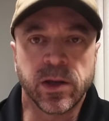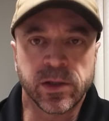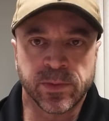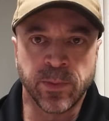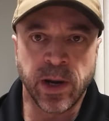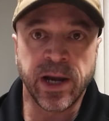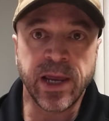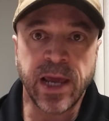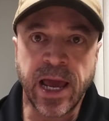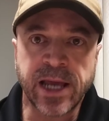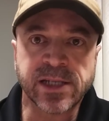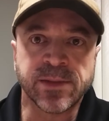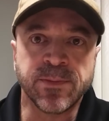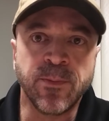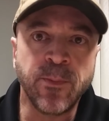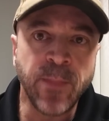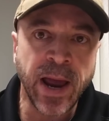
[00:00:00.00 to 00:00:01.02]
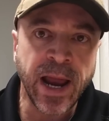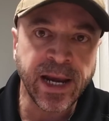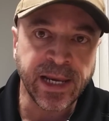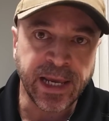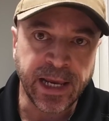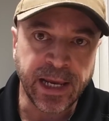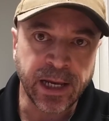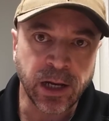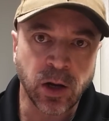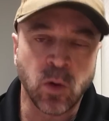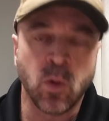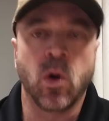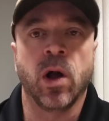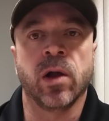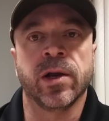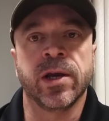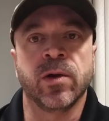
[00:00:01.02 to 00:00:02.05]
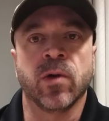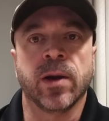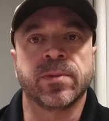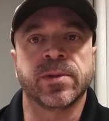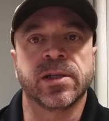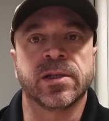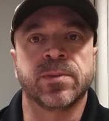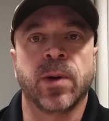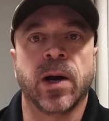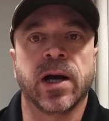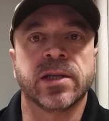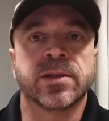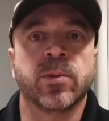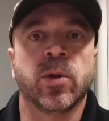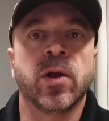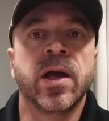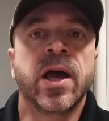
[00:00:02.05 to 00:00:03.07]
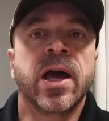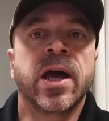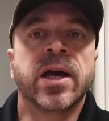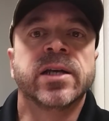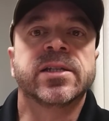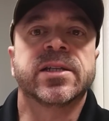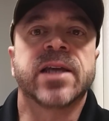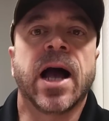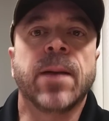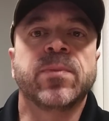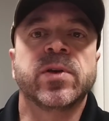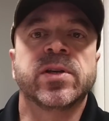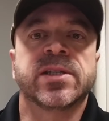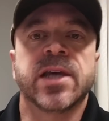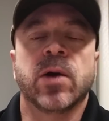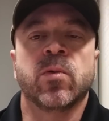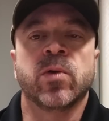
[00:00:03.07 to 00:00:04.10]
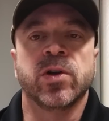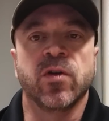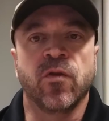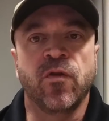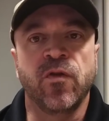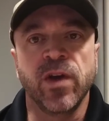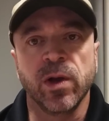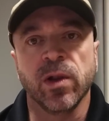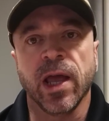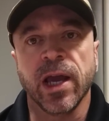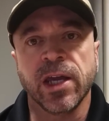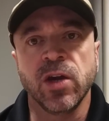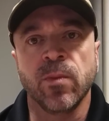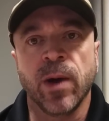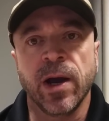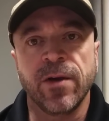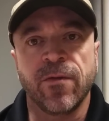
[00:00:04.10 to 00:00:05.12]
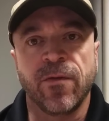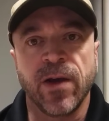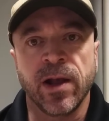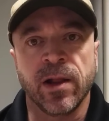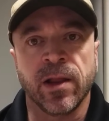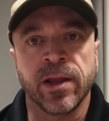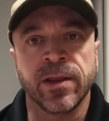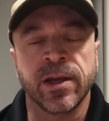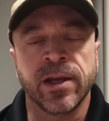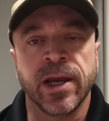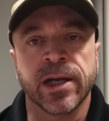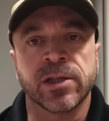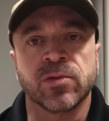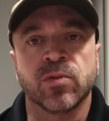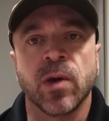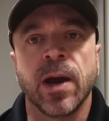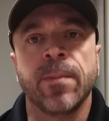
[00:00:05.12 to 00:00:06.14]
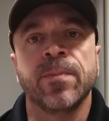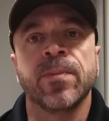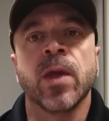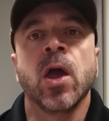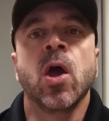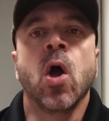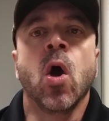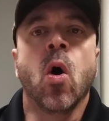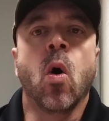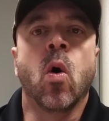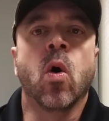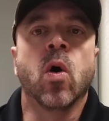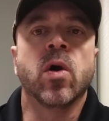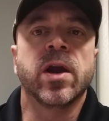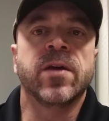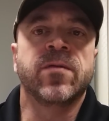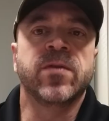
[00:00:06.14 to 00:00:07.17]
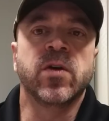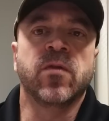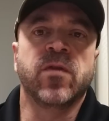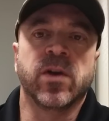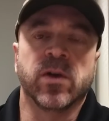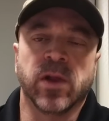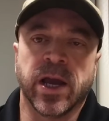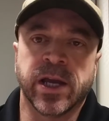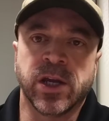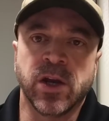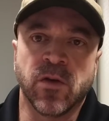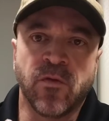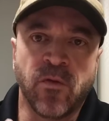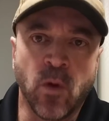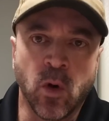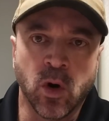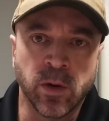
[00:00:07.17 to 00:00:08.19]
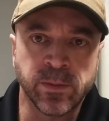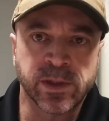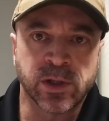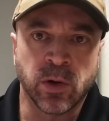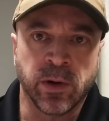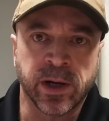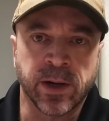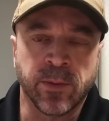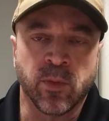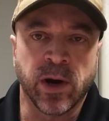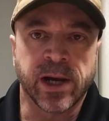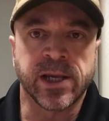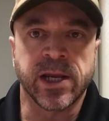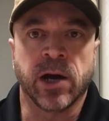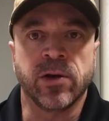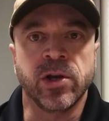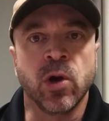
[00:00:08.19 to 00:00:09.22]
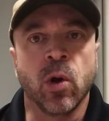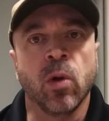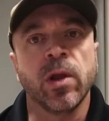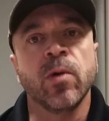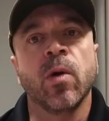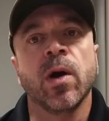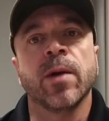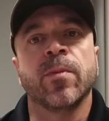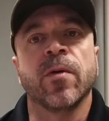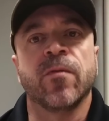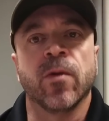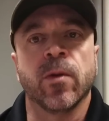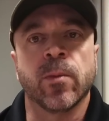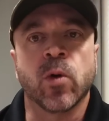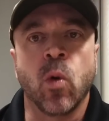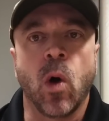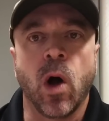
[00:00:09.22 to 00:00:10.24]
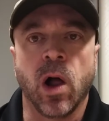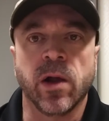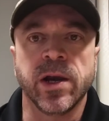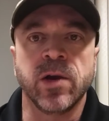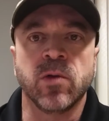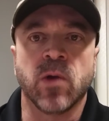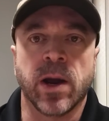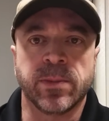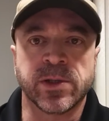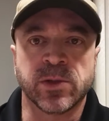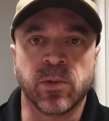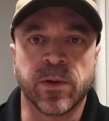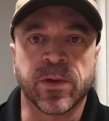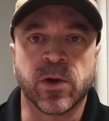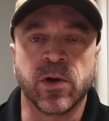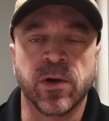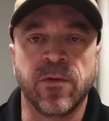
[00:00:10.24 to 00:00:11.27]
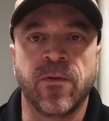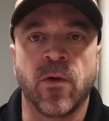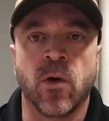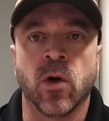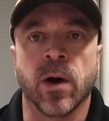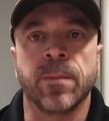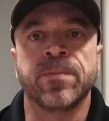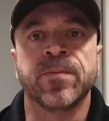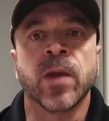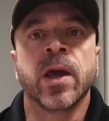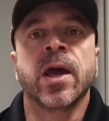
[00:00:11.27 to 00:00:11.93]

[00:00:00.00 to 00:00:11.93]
As many, as many quality reps as possible. Stop the set when you feel like you might fail on the next rep or if you feel like your form's going to break down. You only want to perform quality reps with good form.